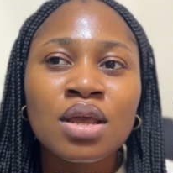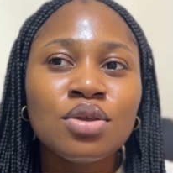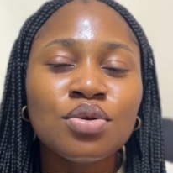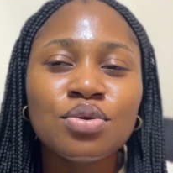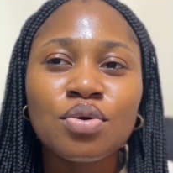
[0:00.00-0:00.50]

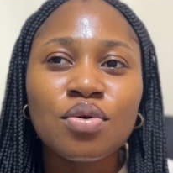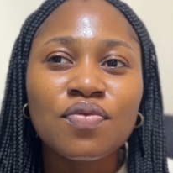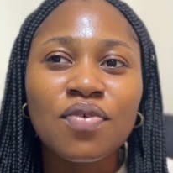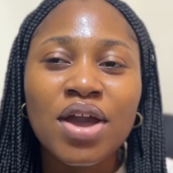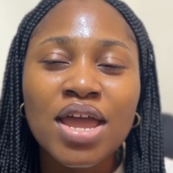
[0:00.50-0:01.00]
you
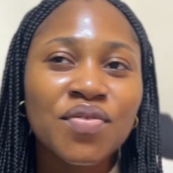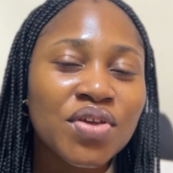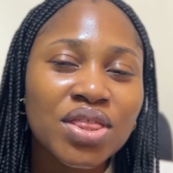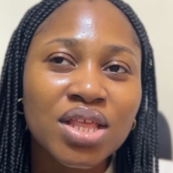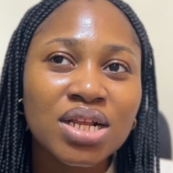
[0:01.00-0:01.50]
know, for
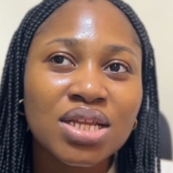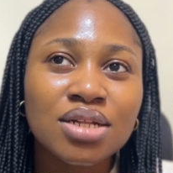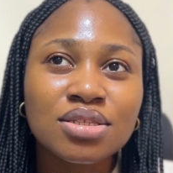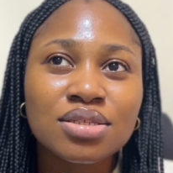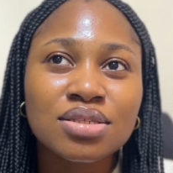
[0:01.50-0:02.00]
everything
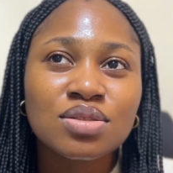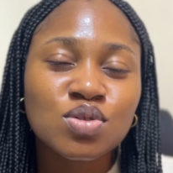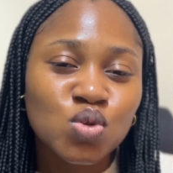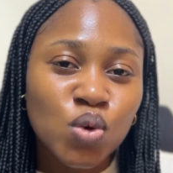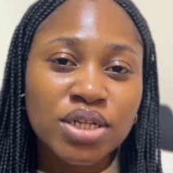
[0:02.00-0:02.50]
that
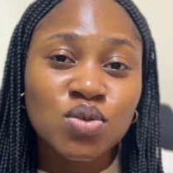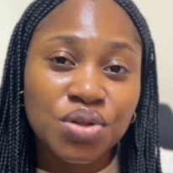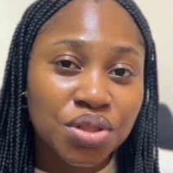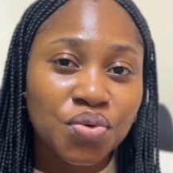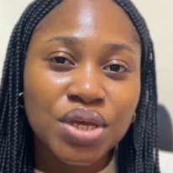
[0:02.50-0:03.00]

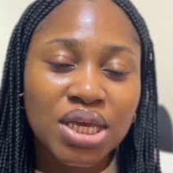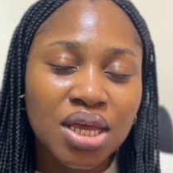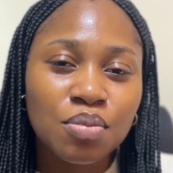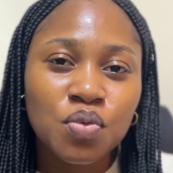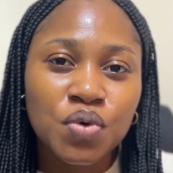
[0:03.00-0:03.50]
2023
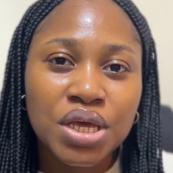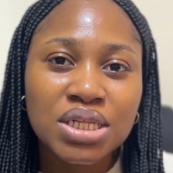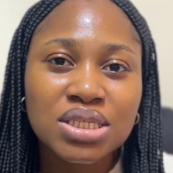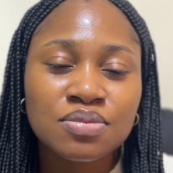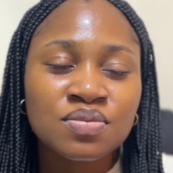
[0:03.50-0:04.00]
came
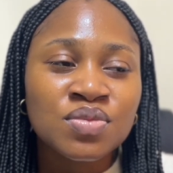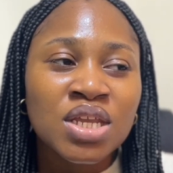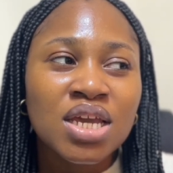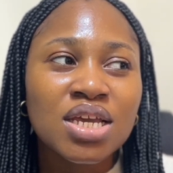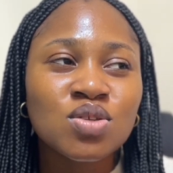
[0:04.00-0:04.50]

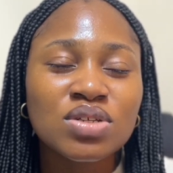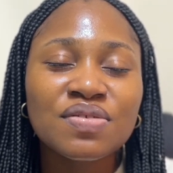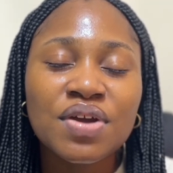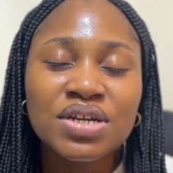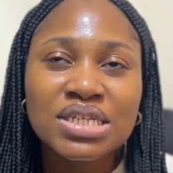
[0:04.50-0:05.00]
with. It
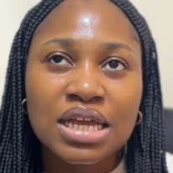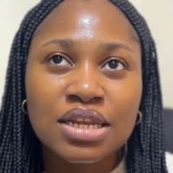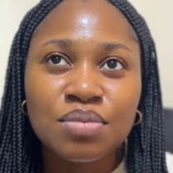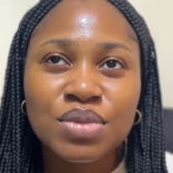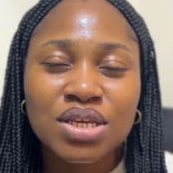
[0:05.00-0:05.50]
was a very
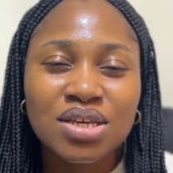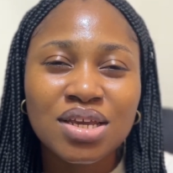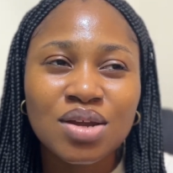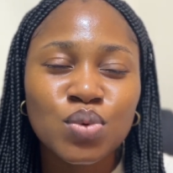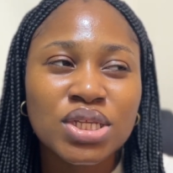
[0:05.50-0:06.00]
dynamic
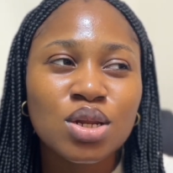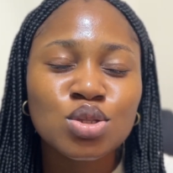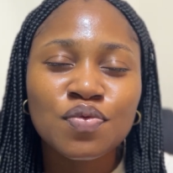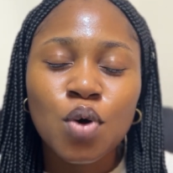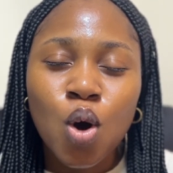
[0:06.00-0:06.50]
year with a
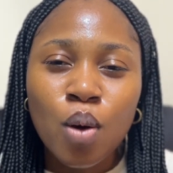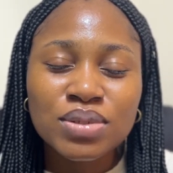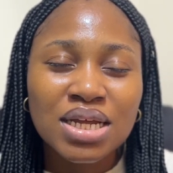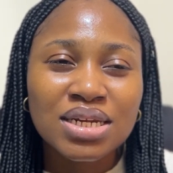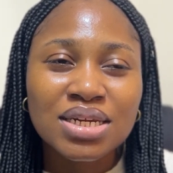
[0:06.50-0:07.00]
lot of
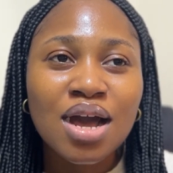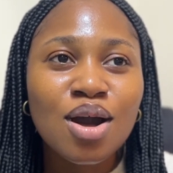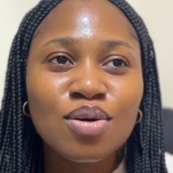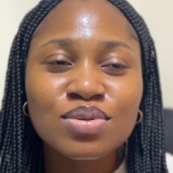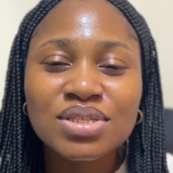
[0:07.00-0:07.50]
ups and
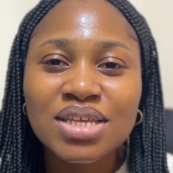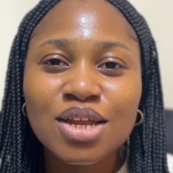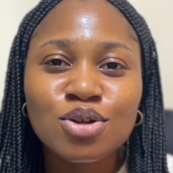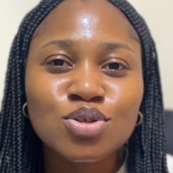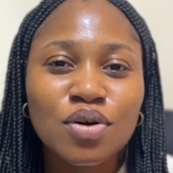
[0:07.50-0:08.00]
downs,
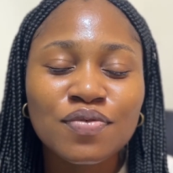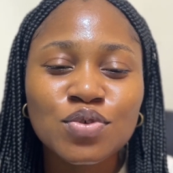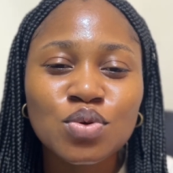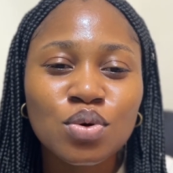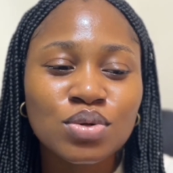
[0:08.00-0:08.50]
a lot
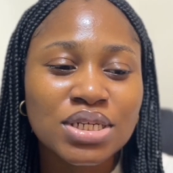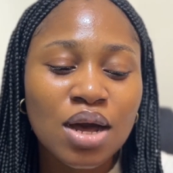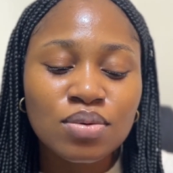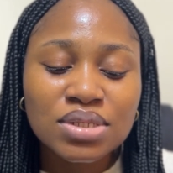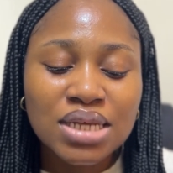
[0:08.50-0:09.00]
of, you know,
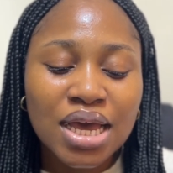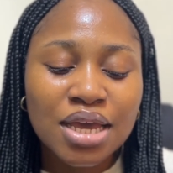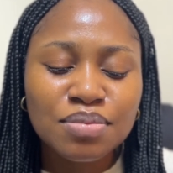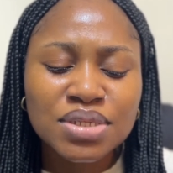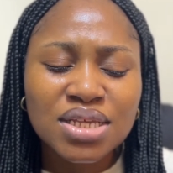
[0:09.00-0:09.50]
down
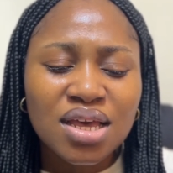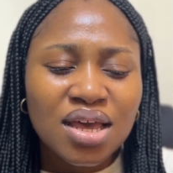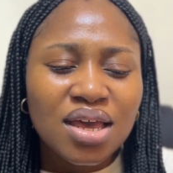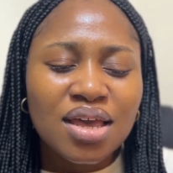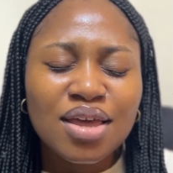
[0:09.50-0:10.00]
times,
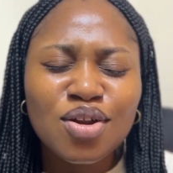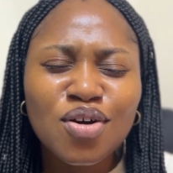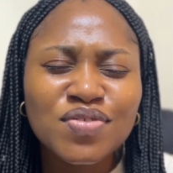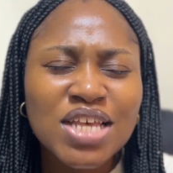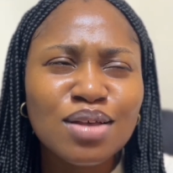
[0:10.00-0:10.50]
a
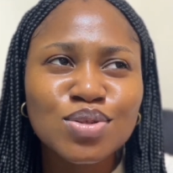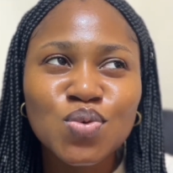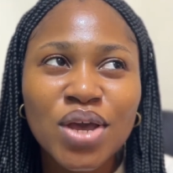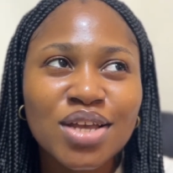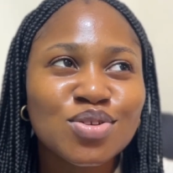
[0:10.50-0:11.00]
lot of
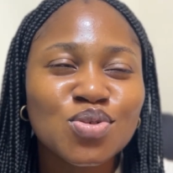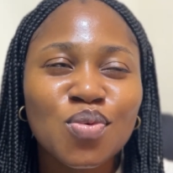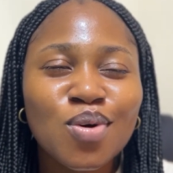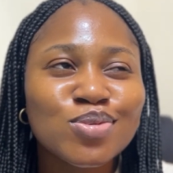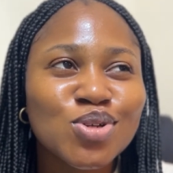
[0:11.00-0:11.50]
times where, you
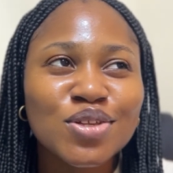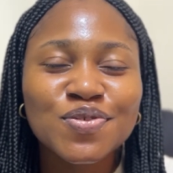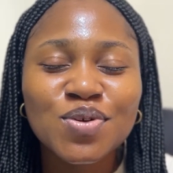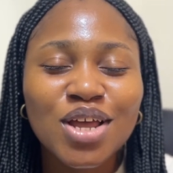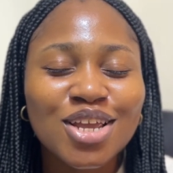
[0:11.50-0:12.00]
know, one would
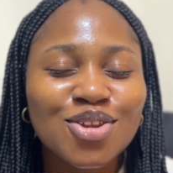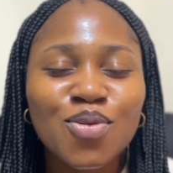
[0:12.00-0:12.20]
just feel like, you know,